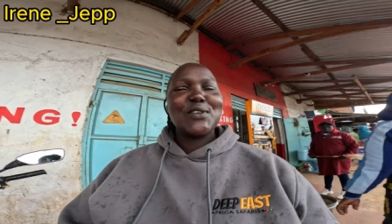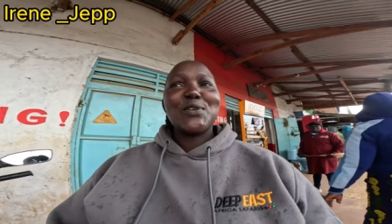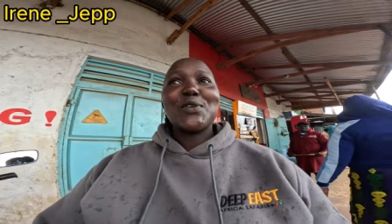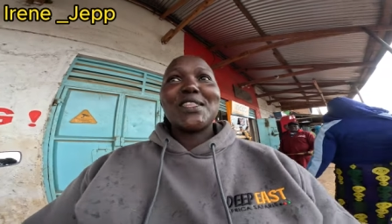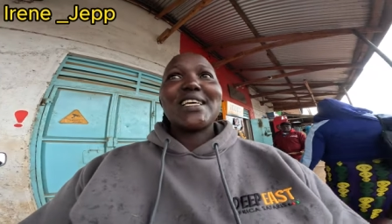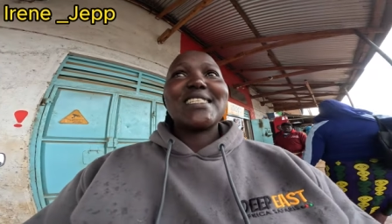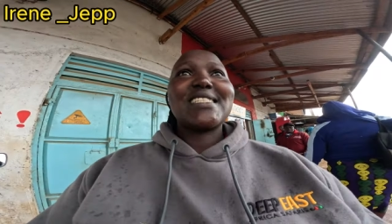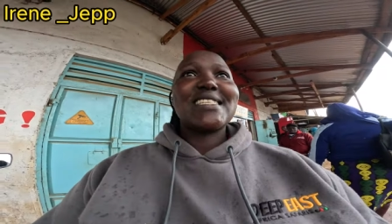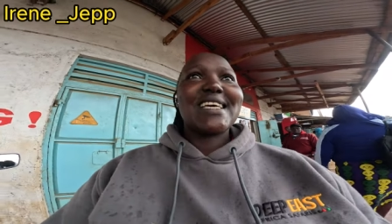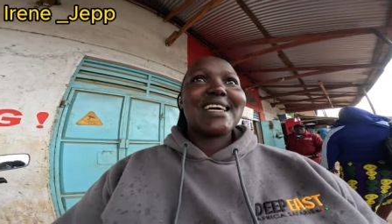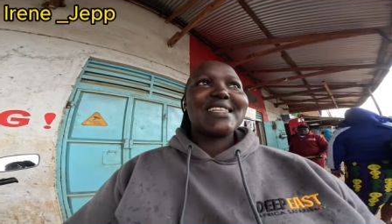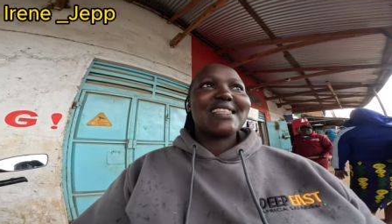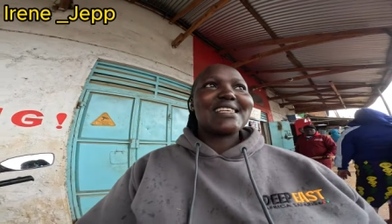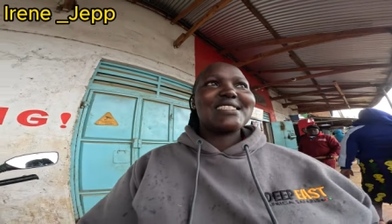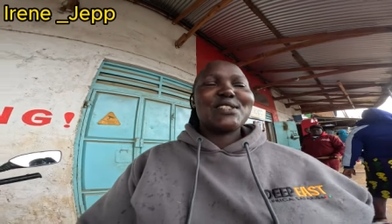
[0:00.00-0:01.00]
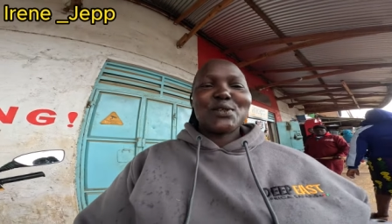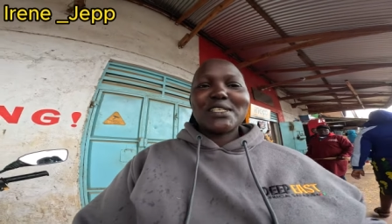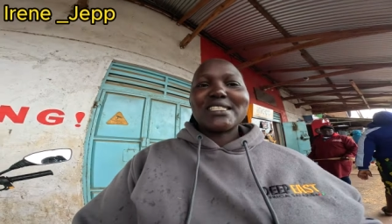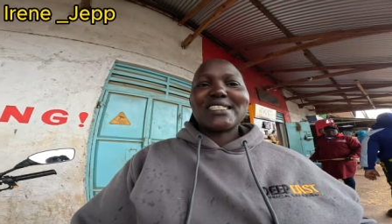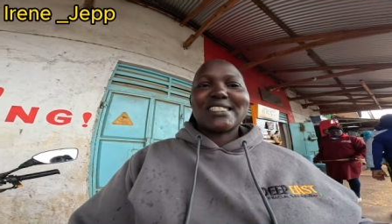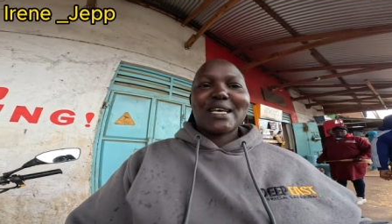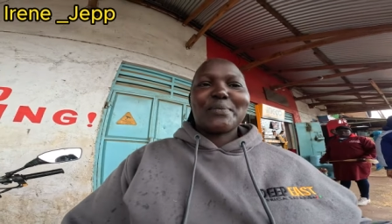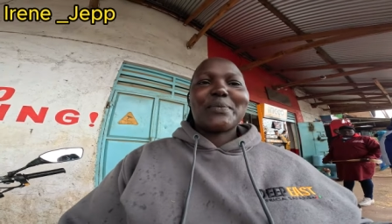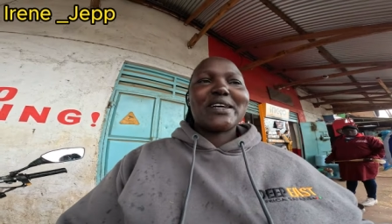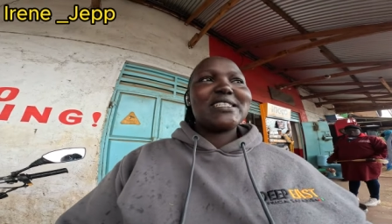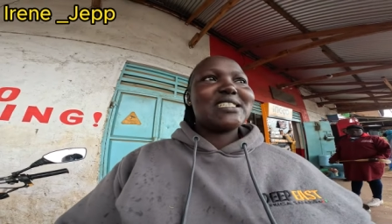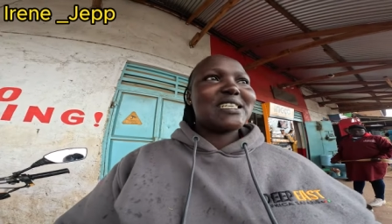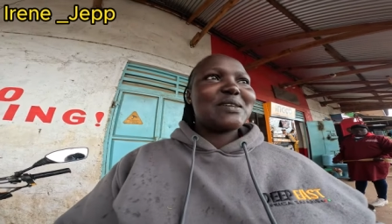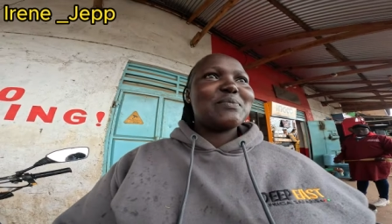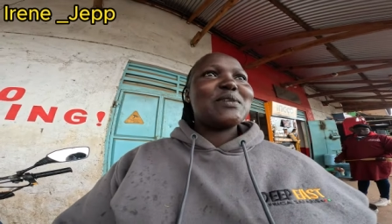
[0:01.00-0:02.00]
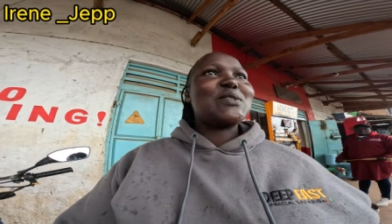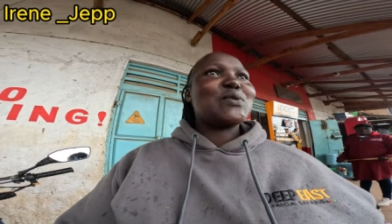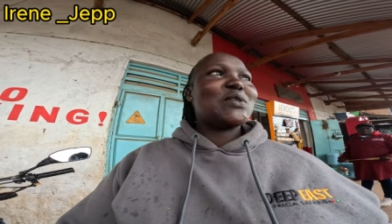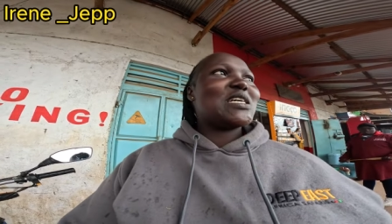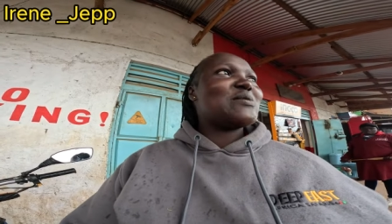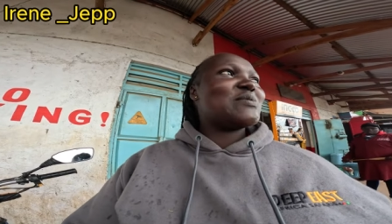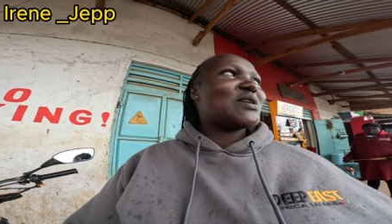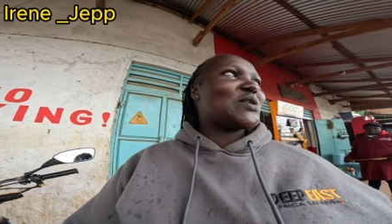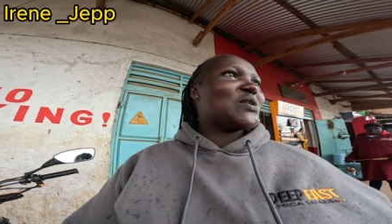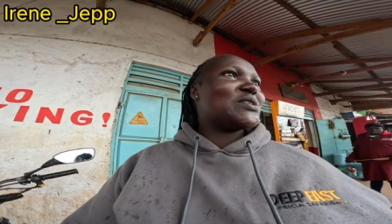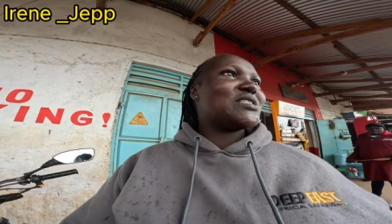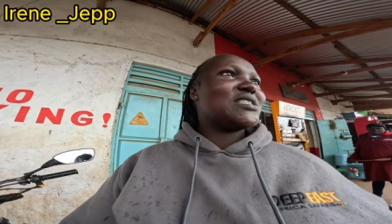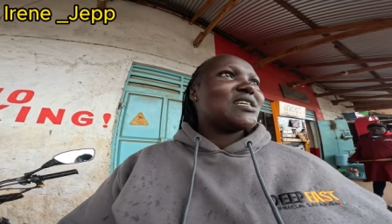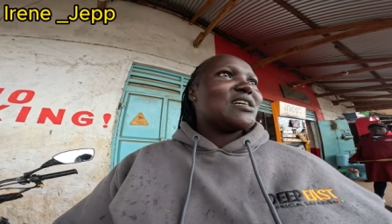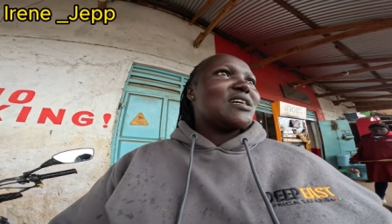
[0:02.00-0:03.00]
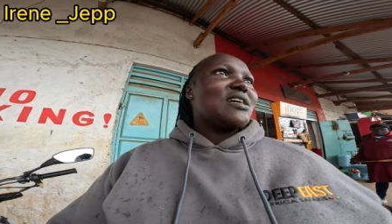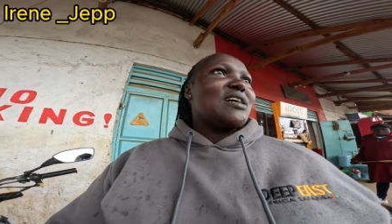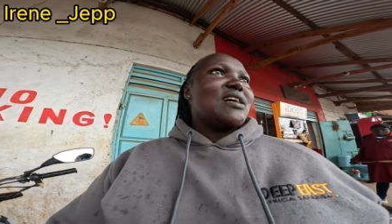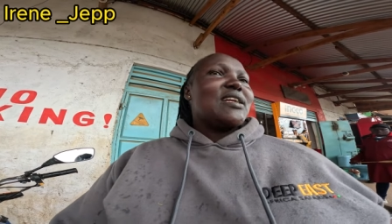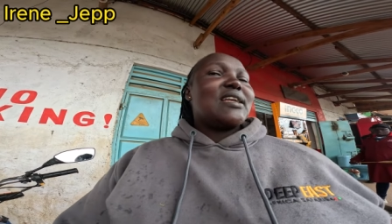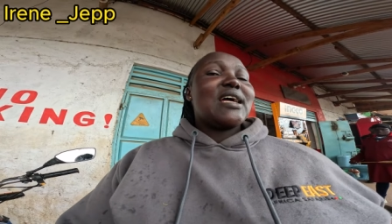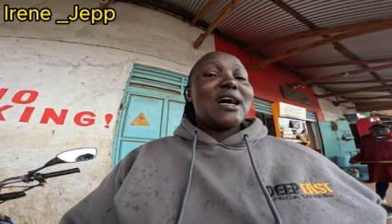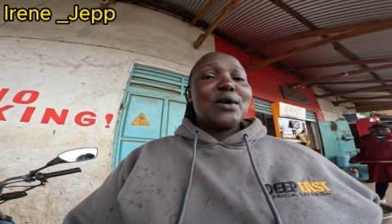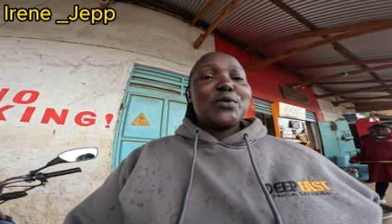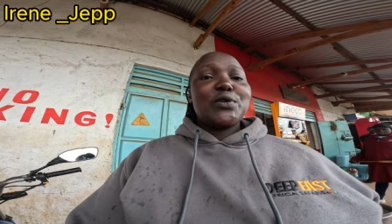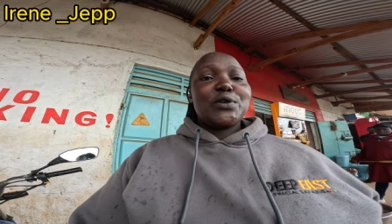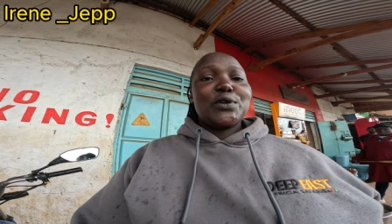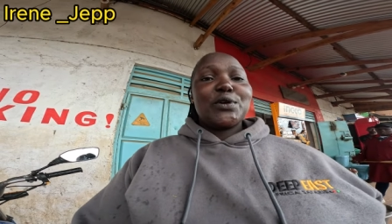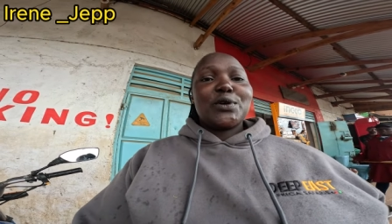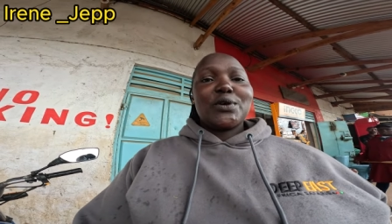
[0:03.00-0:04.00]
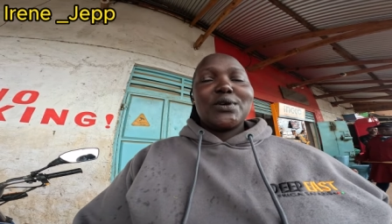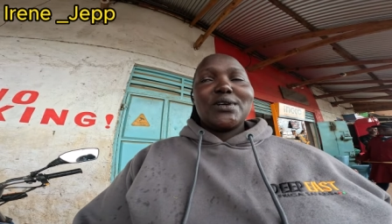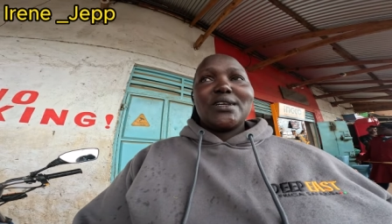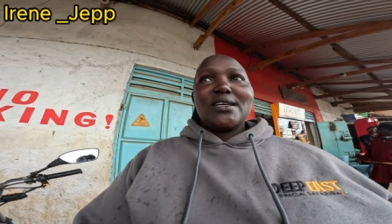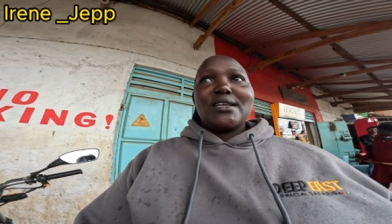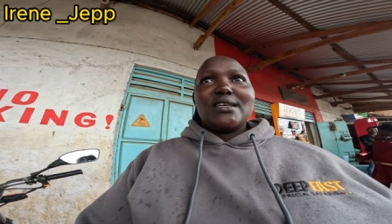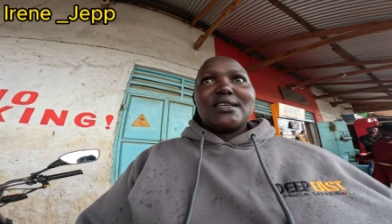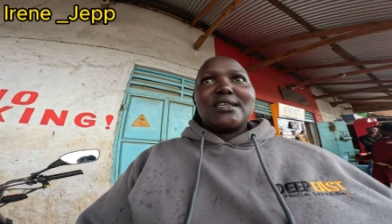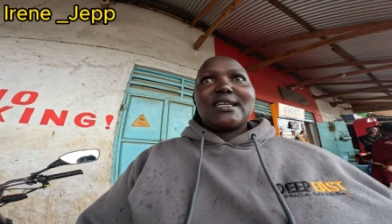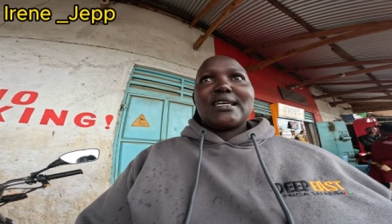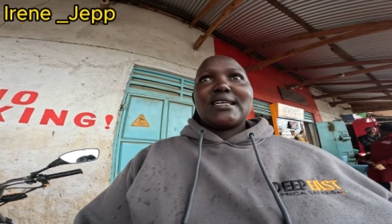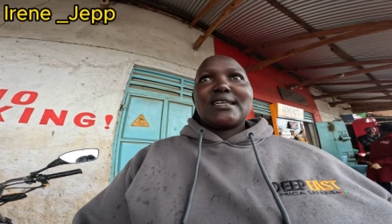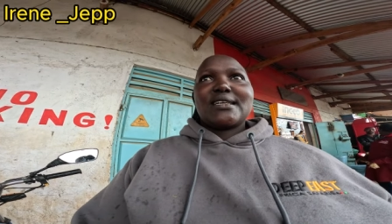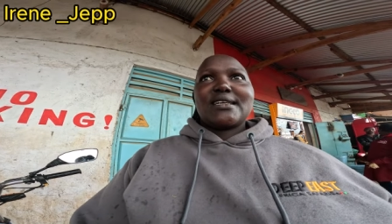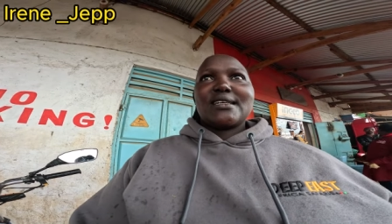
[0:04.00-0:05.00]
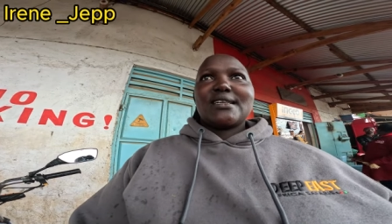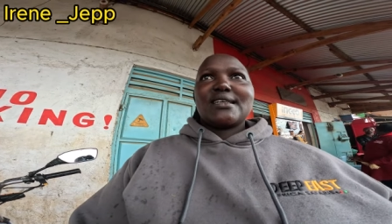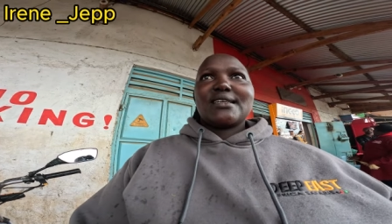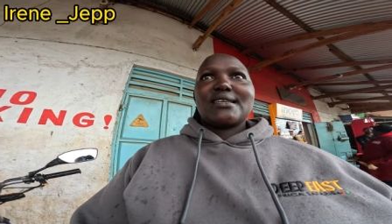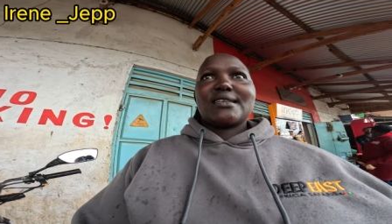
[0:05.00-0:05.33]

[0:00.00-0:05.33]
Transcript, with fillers: You know, that's what is surprising me today, because now, you know, like,